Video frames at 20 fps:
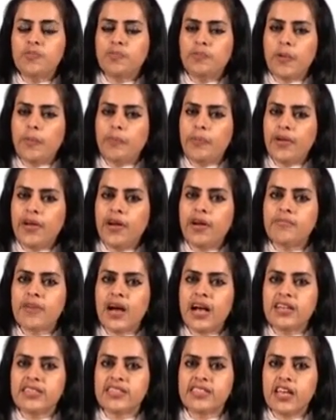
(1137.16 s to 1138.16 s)
would prepare
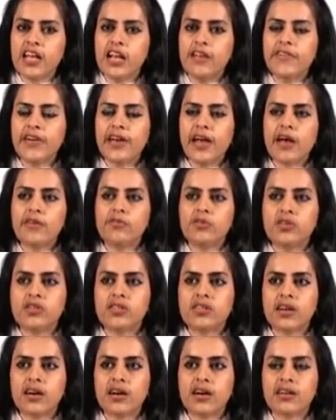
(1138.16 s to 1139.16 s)
myself, and I
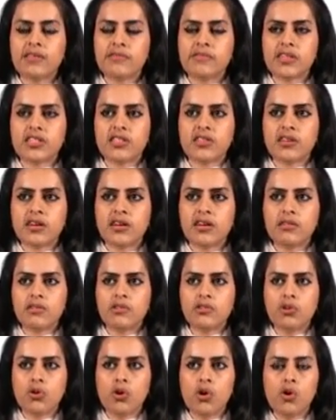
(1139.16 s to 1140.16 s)
would
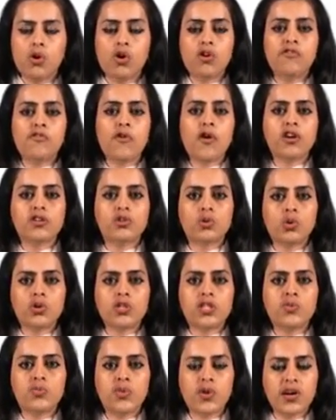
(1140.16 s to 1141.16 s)
look for
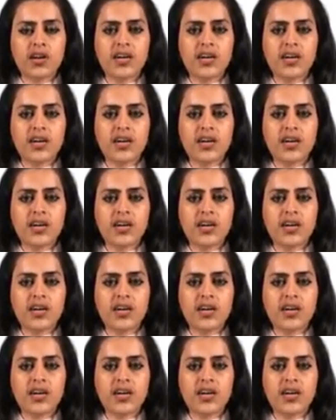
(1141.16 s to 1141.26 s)
those